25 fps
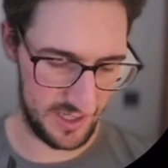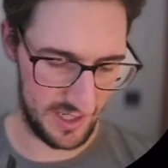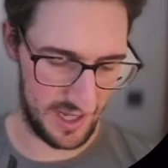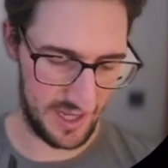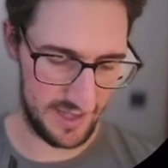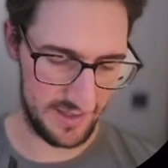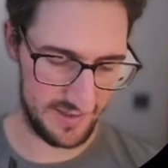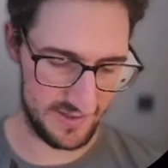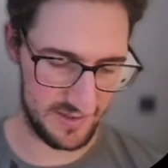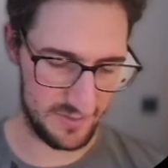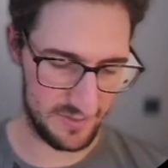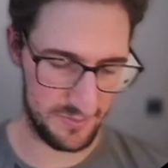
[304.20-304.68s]

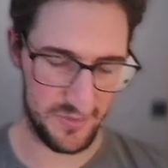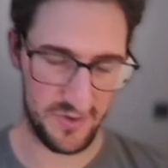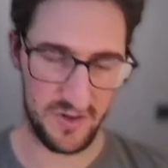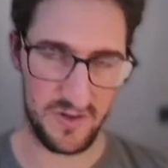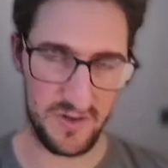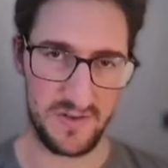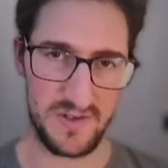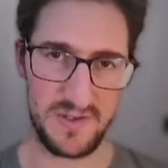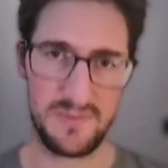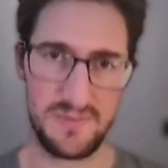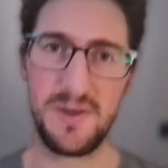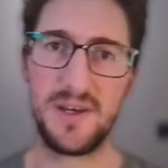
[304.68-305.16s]
add some
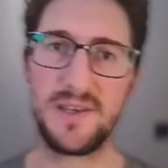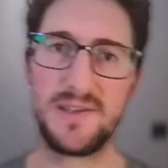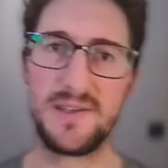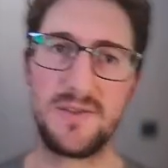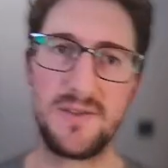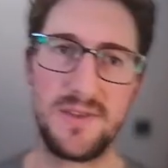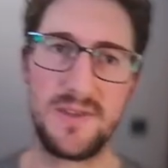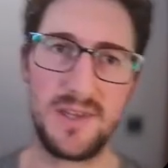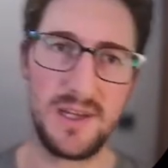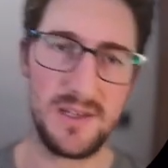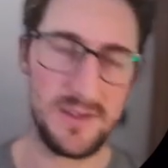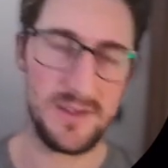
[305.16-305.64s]
progress bars
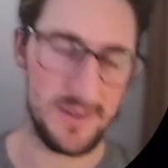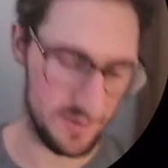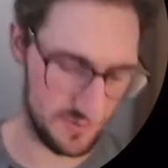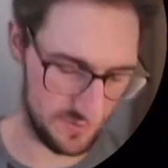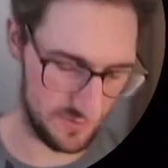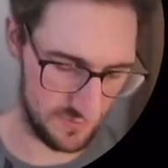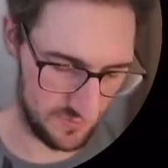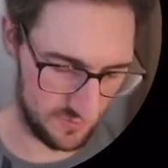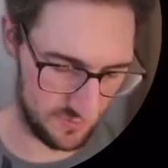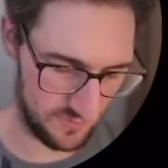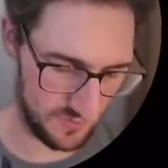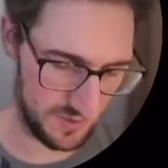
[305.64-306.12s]
on that,
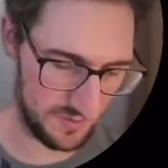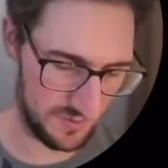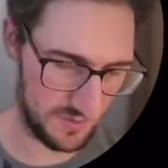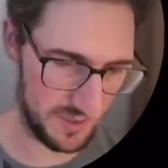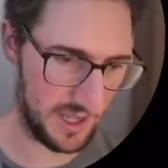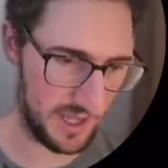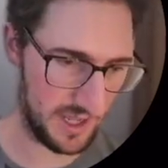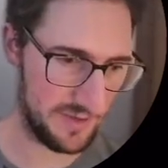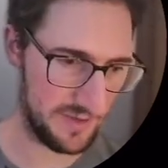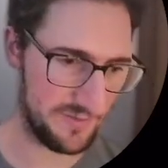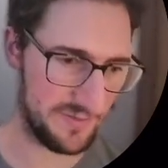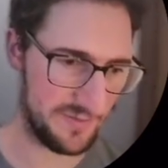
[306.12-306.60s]
so we will
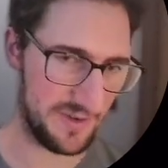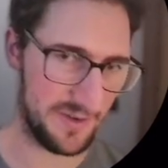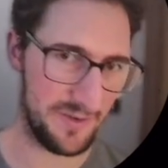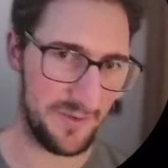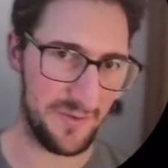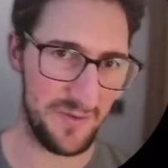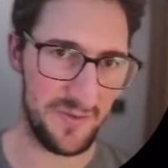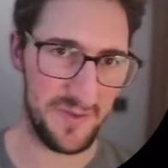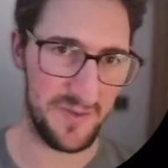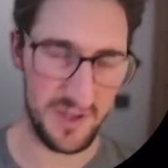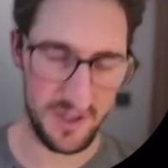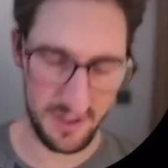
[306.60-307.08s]
have a
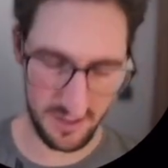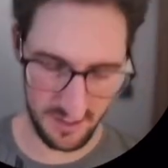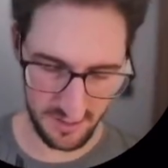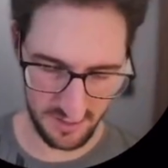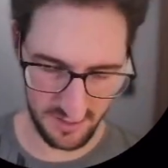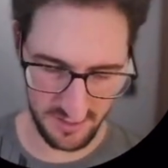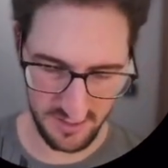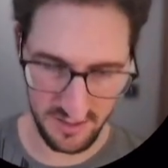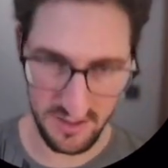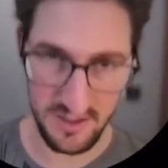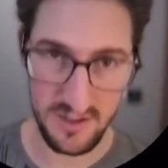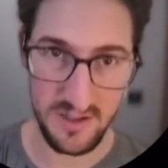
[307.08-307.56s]
feel
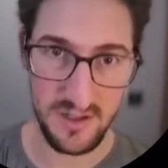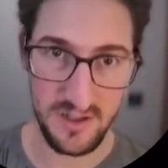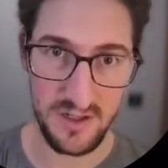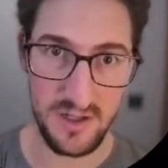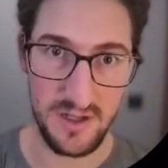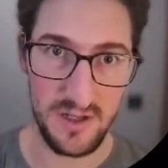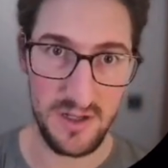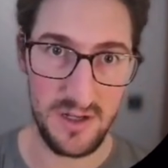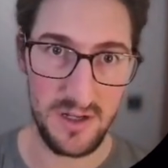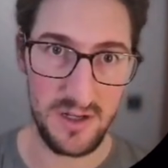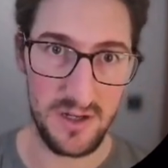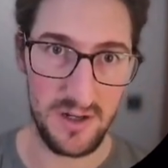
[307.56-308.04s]

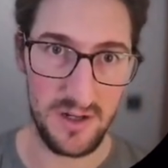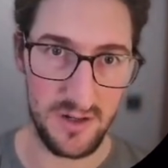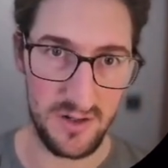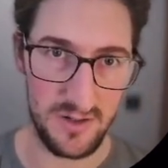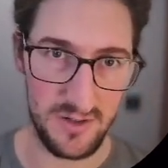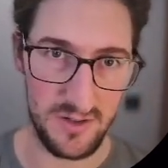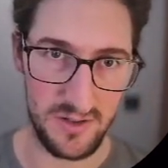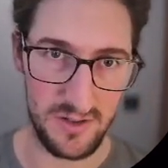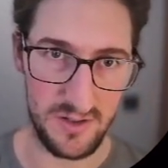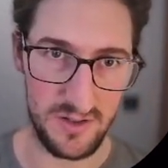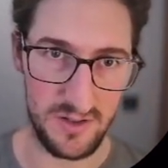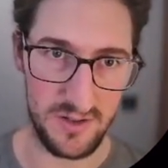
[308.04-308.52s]

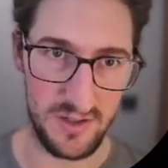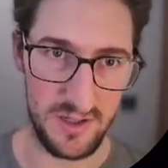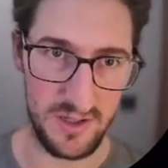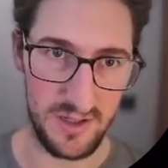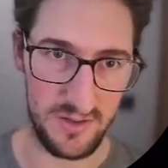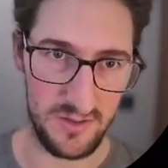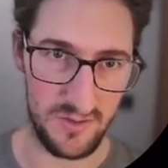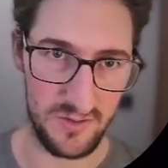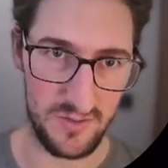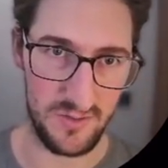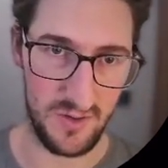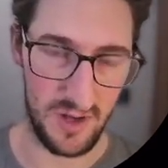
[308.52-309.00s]

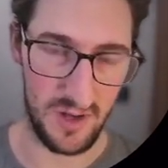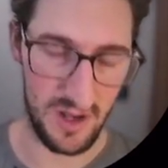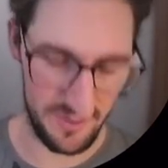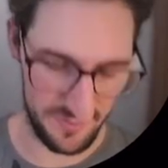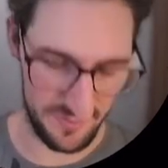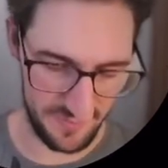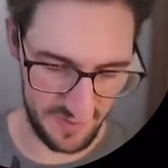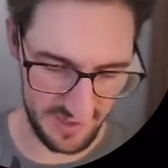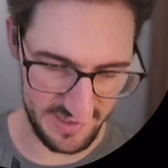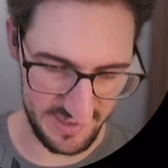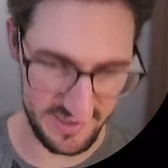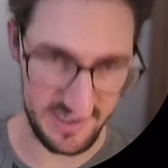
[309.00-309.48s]
to how
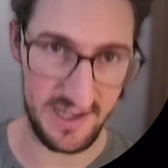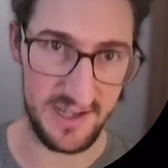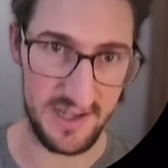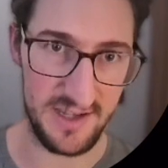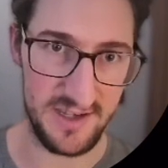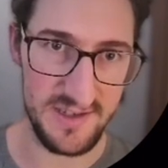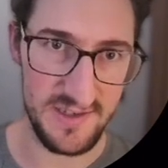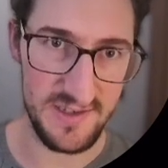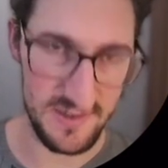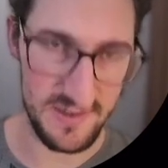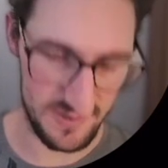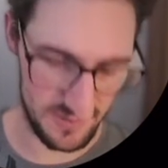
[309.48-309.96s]
fast that
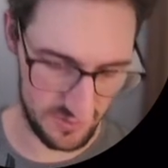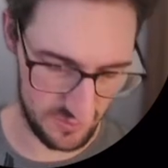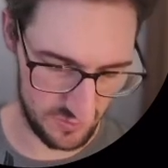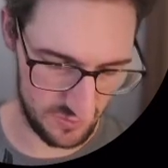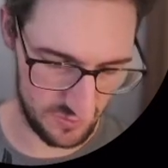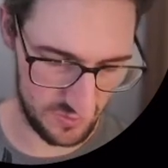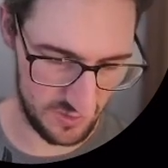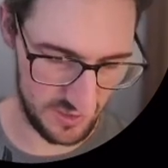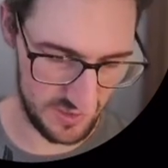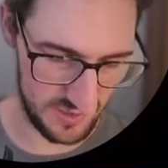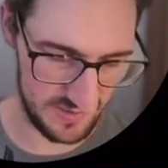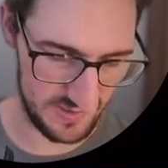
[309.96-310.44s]
is. So
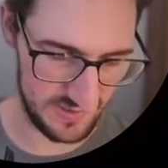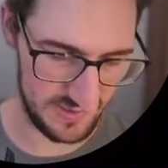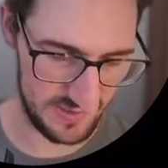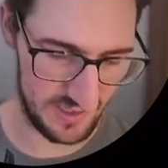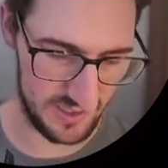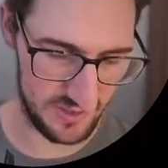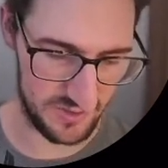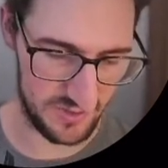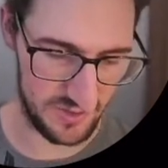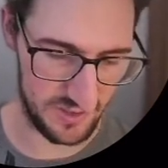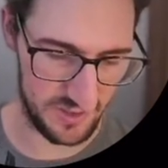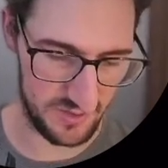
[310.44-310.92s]
let's
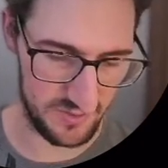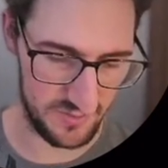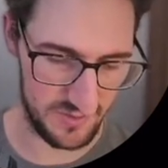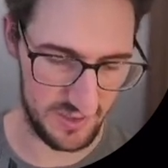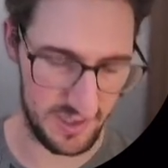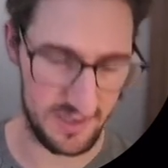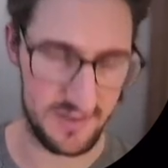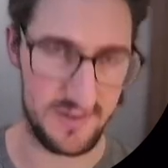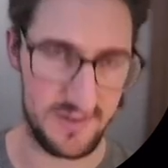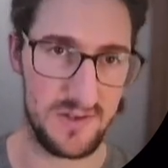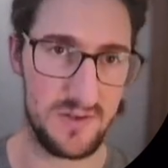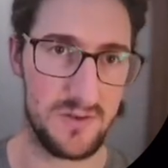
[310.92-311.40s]
actually do
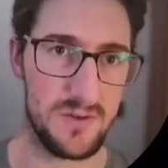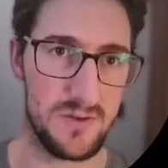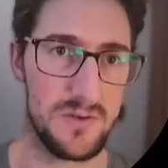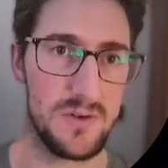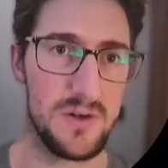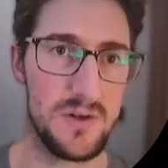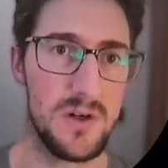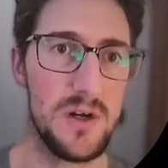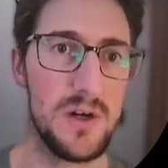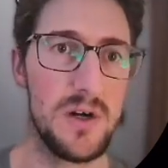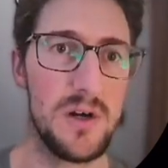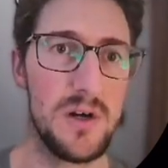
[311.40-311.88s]
that. So
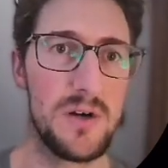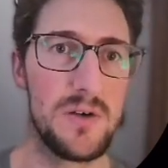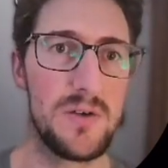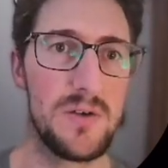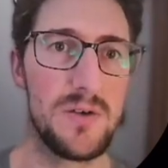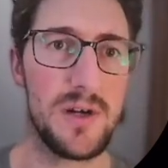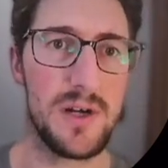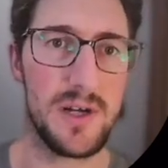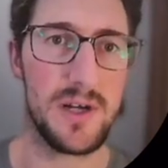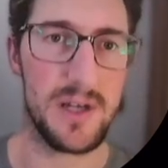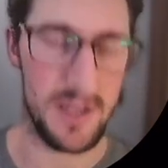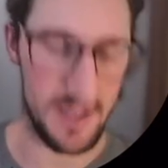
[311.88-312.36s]

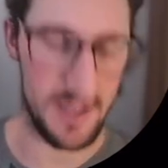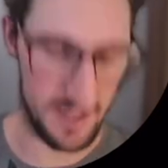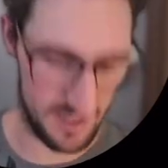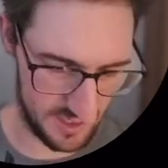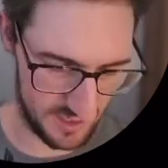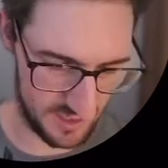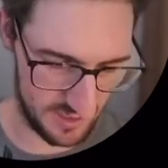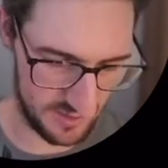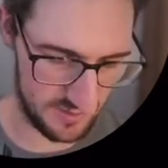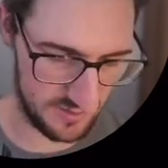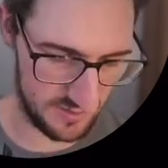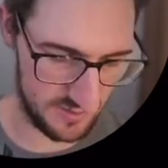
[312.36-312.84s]
try
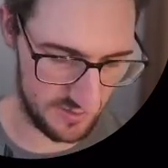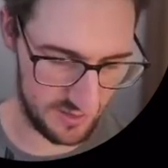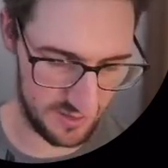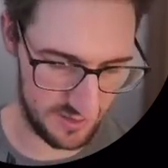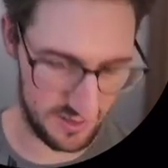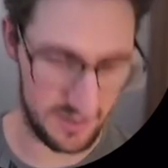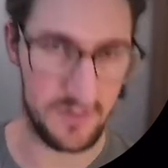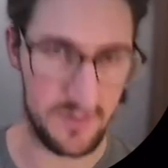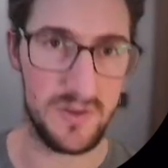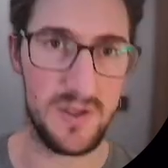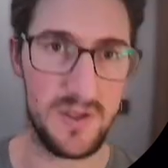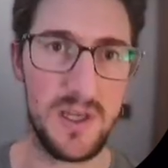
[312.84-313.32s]
add
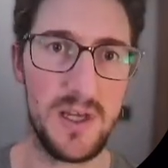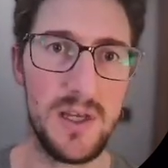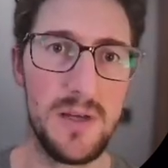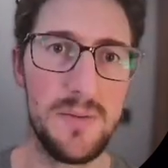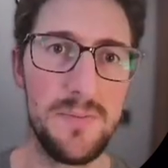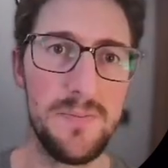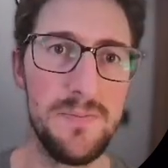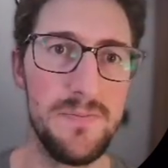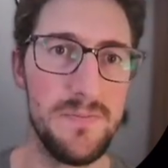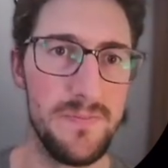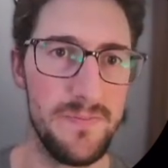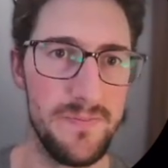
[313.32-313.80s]

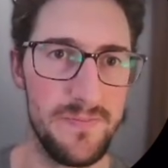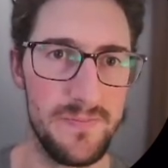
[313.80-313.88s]
tqdm,